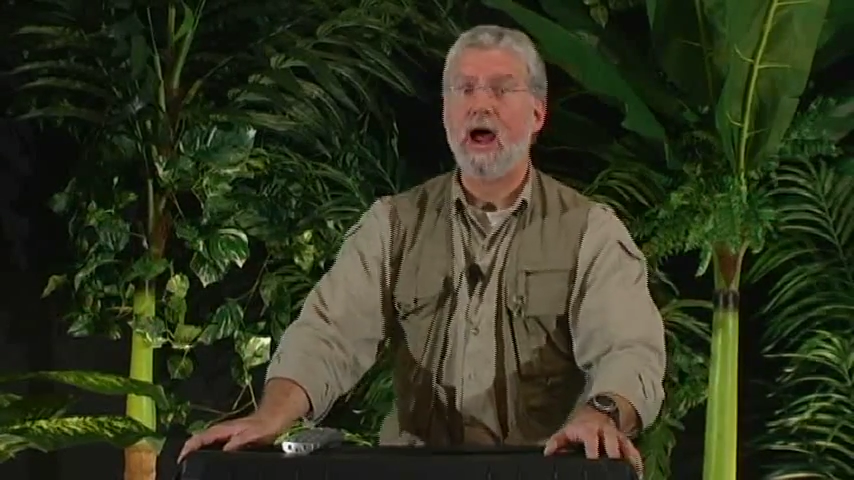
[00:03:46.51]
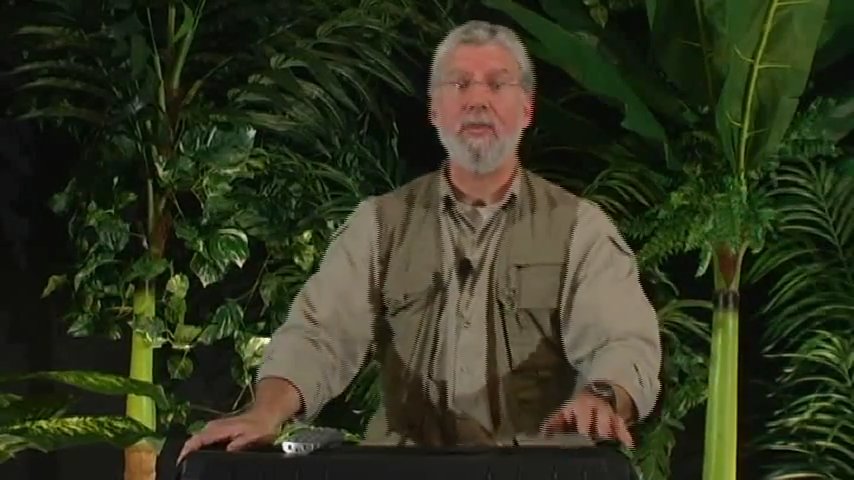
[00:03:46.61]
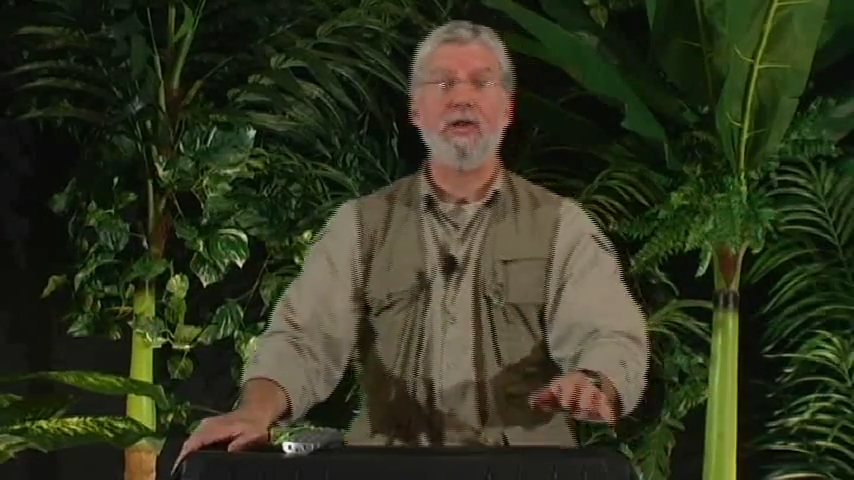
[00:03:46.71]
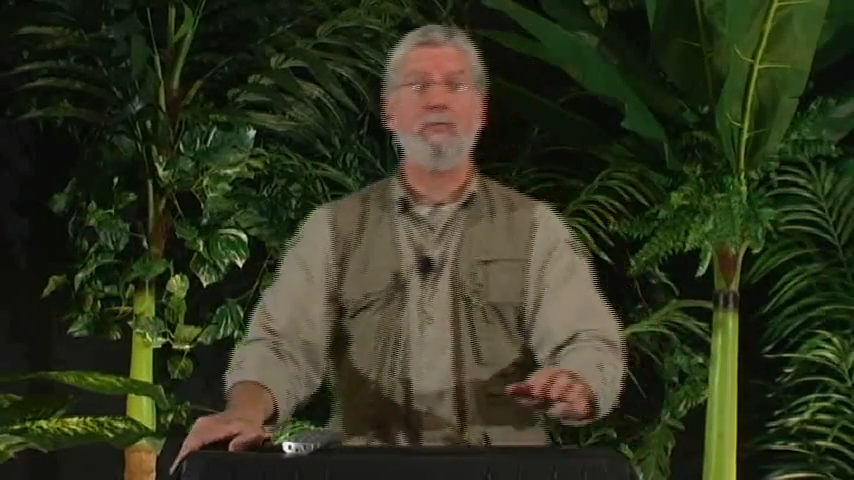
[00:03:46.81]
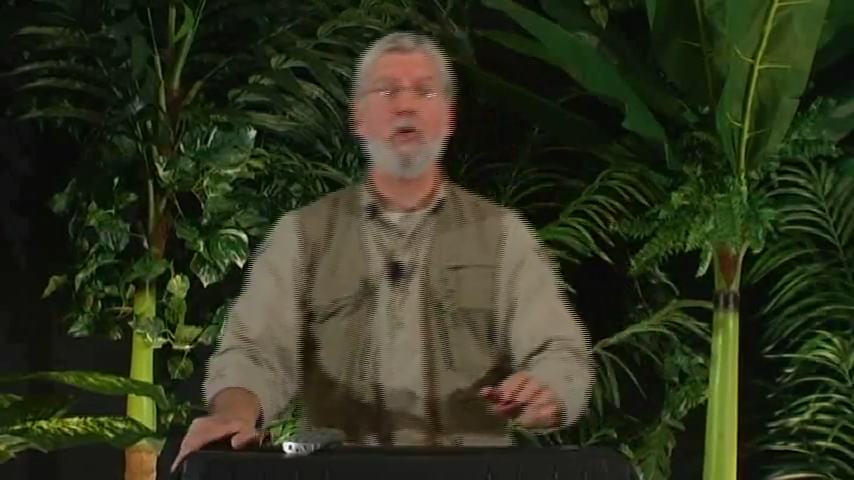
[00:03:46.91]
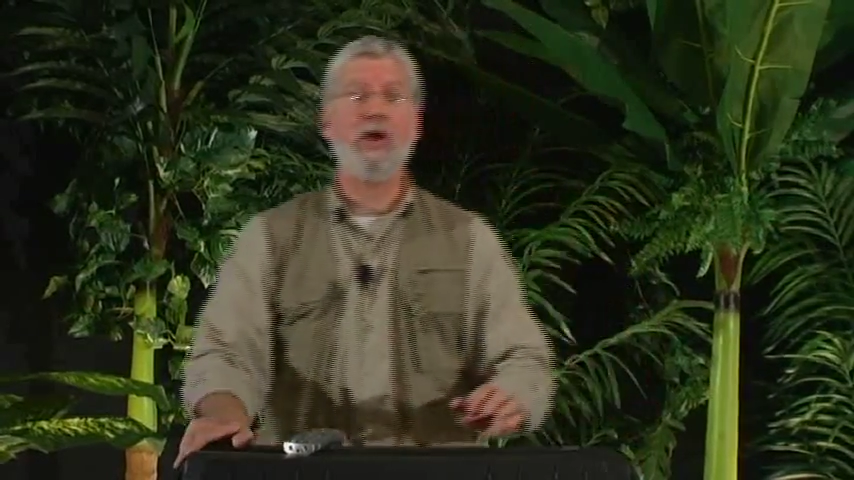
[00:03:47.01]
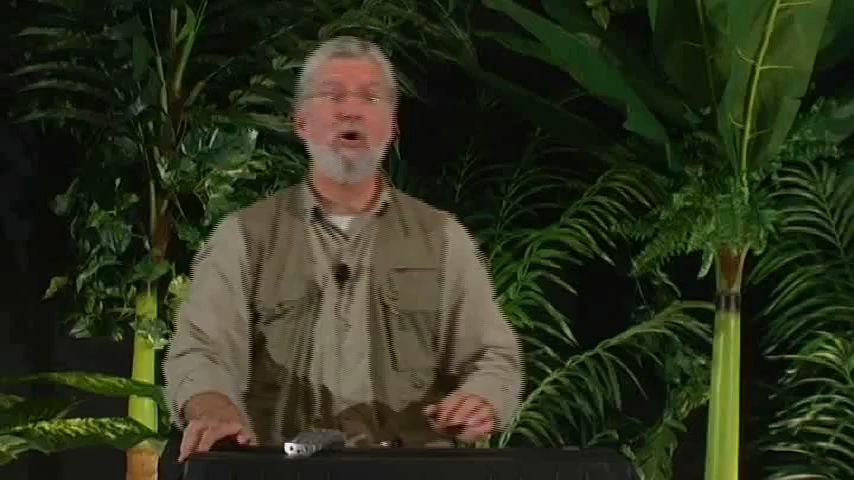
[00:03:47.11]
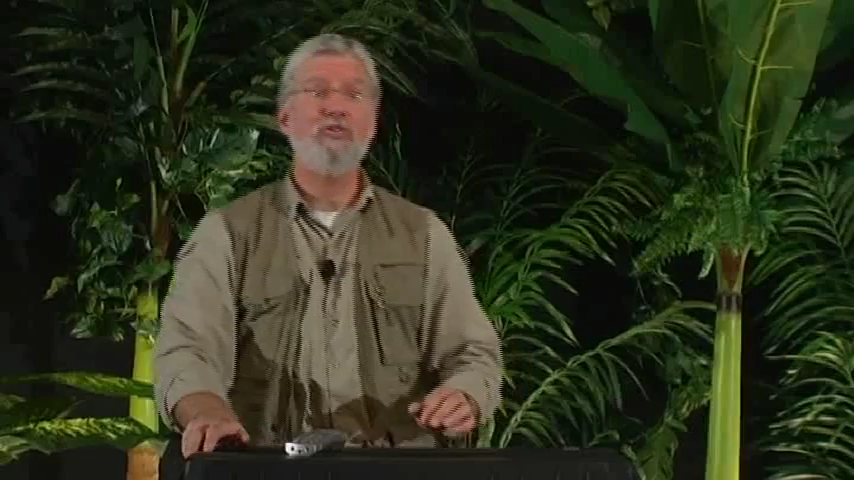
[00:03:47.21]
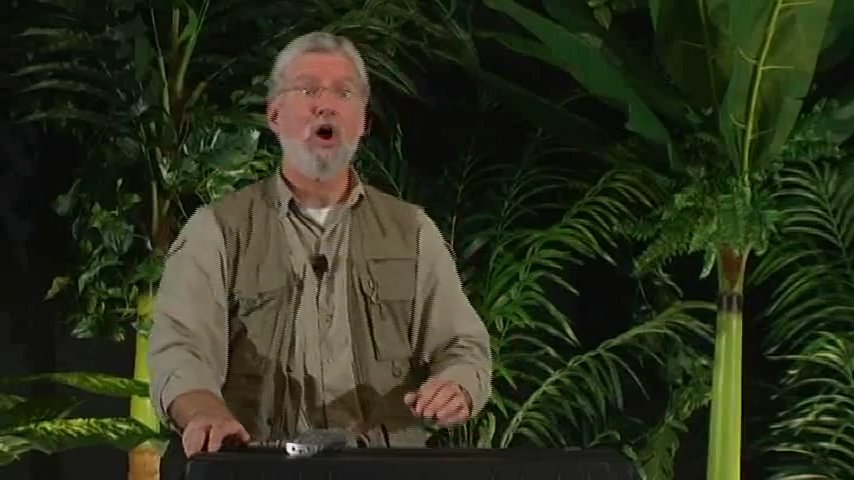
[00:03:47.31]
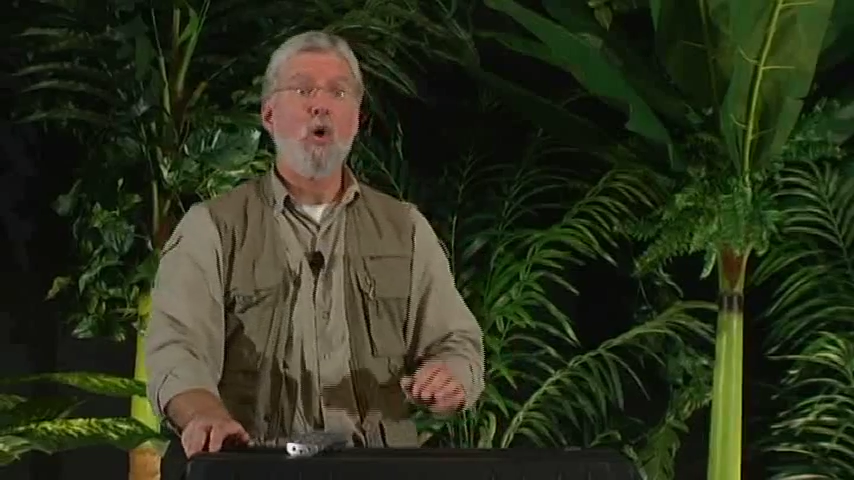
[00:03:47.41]
And the little boy
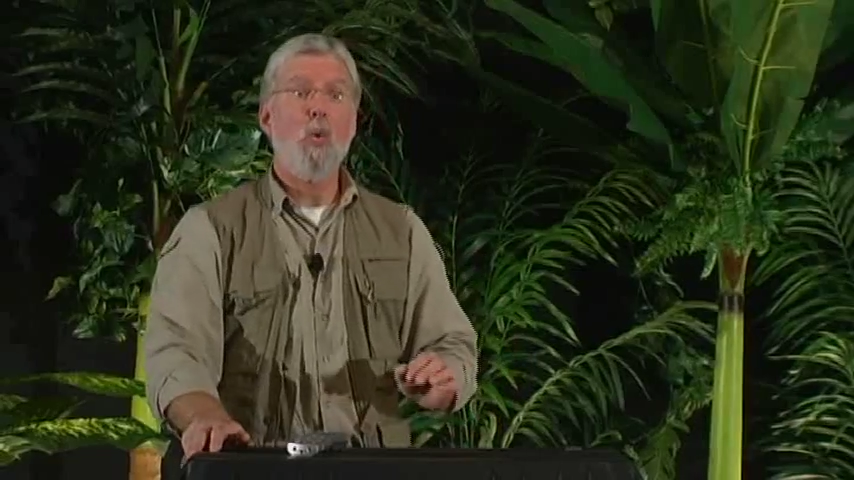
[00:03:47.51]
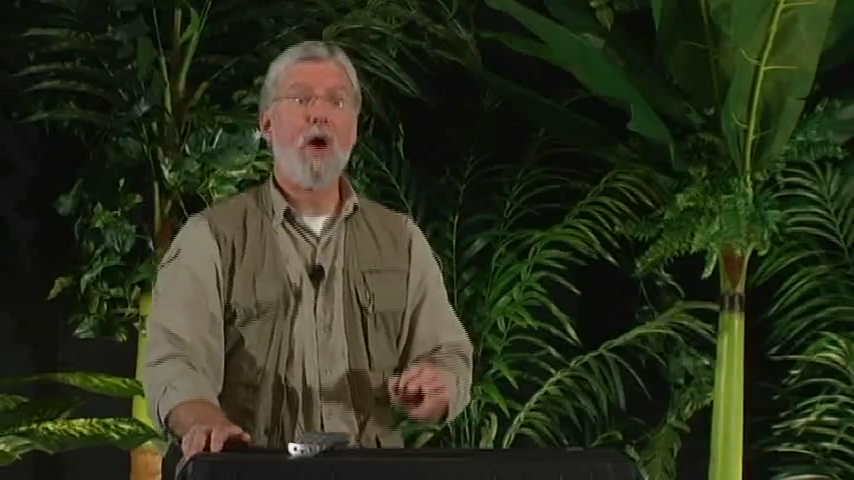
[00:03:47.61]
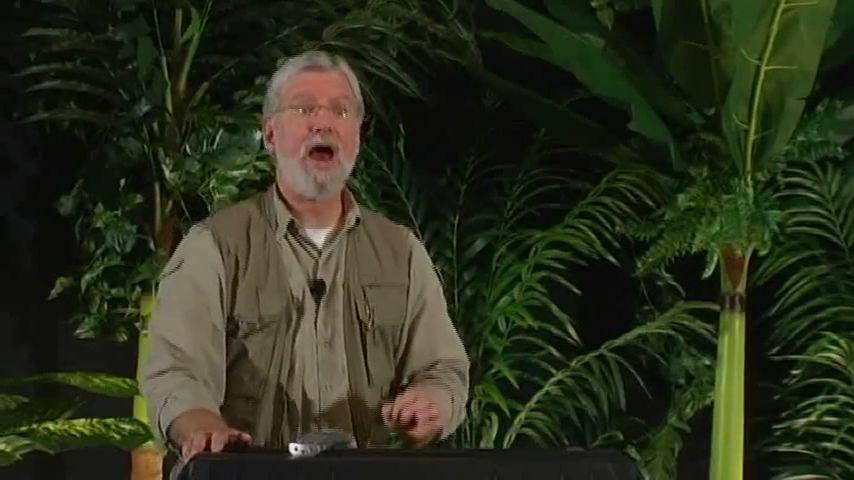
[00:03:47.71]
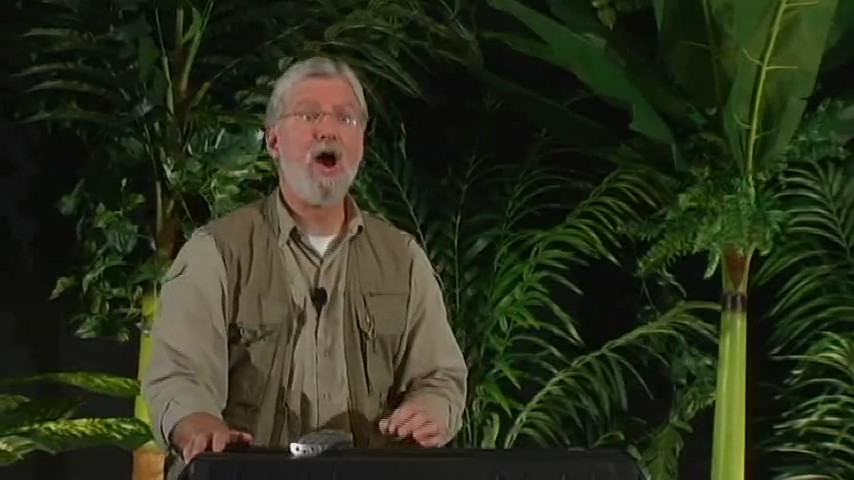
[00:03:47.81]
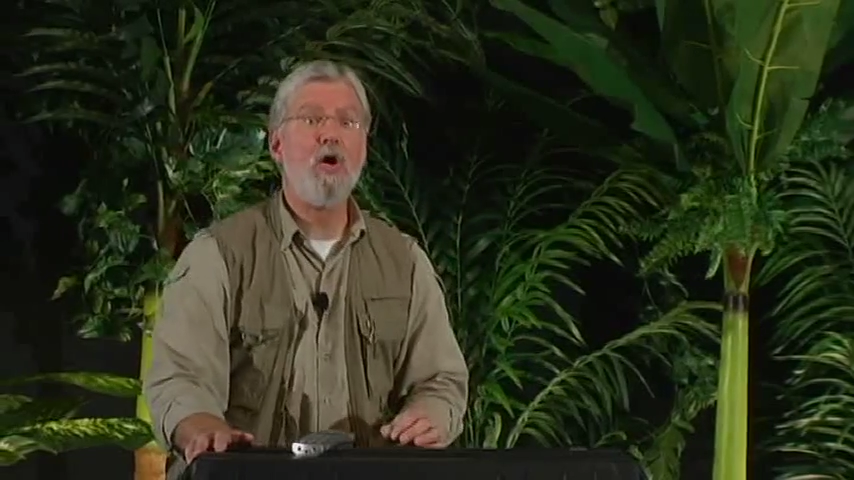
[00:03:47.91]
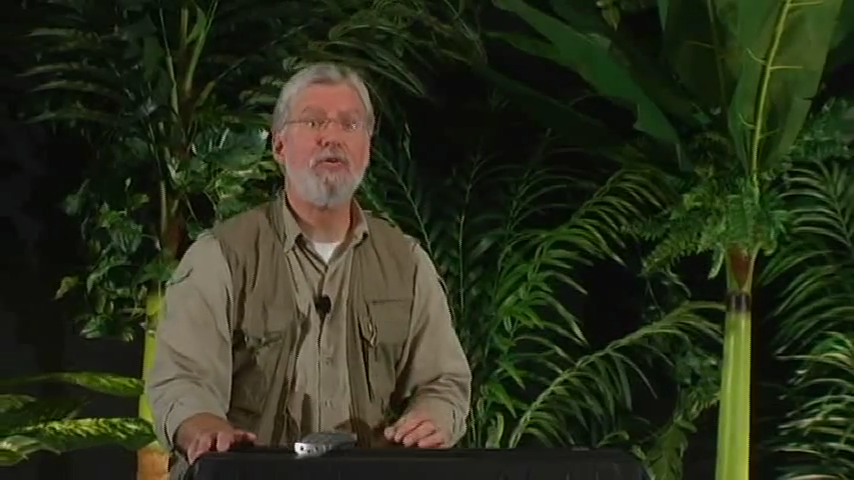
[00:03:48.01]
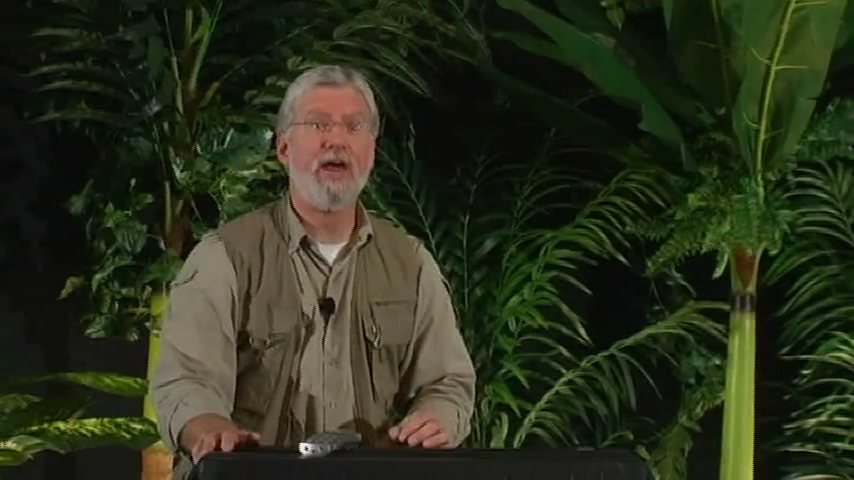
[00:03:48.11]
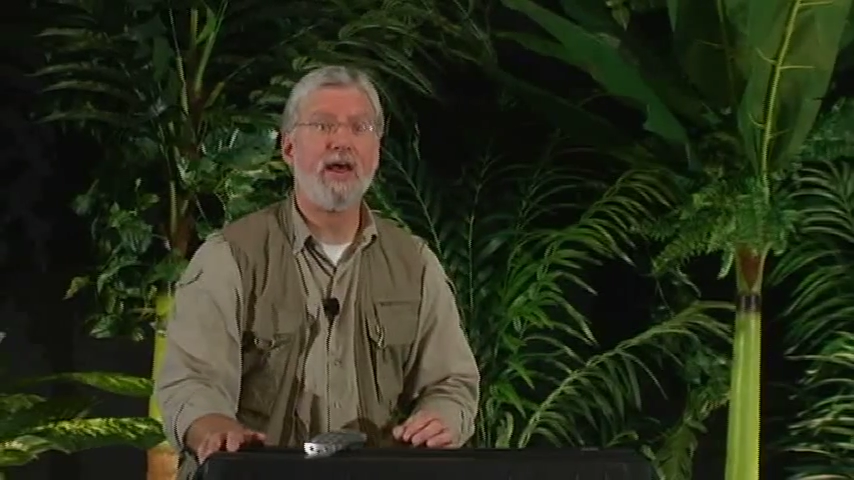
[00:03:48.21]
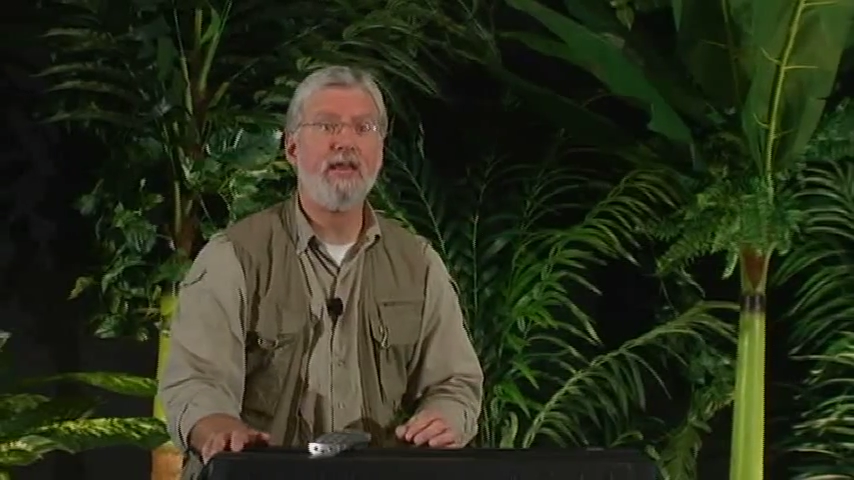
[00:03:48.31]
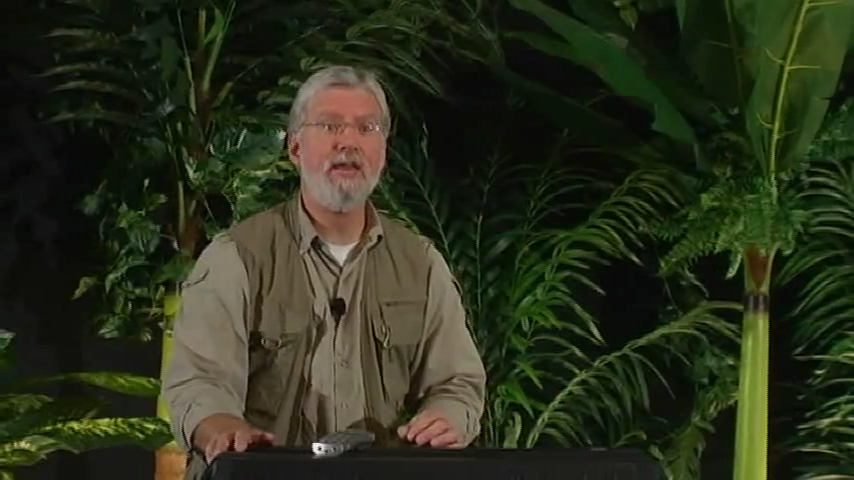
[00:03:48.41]
goes, wow,
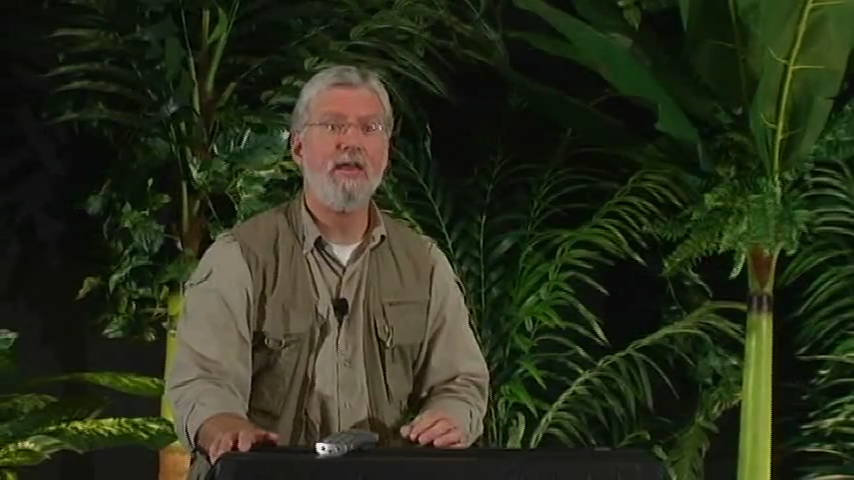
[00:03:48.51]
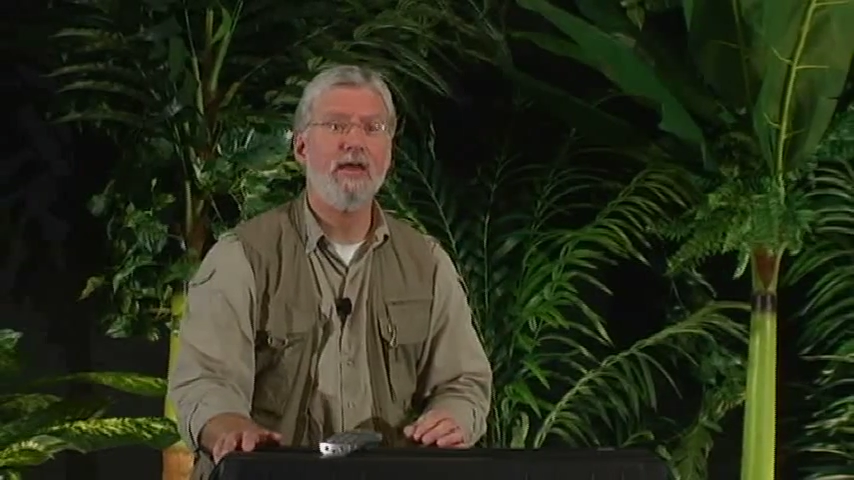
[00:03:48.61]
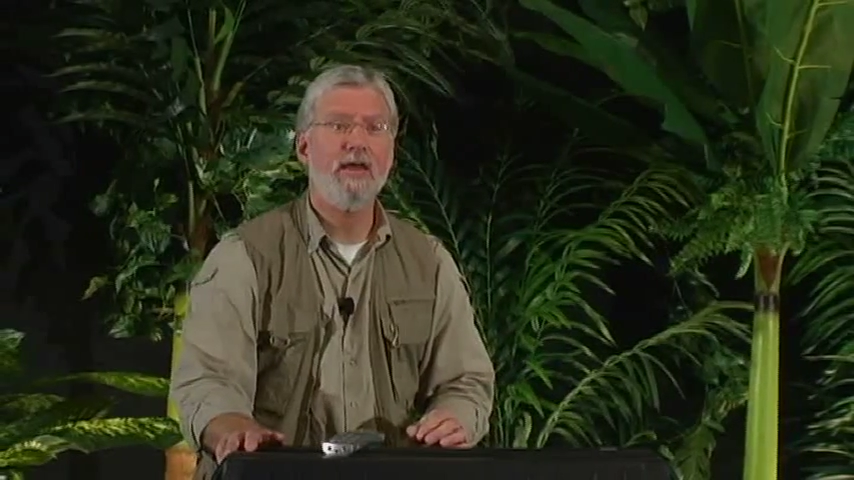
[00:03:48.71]
Daddy.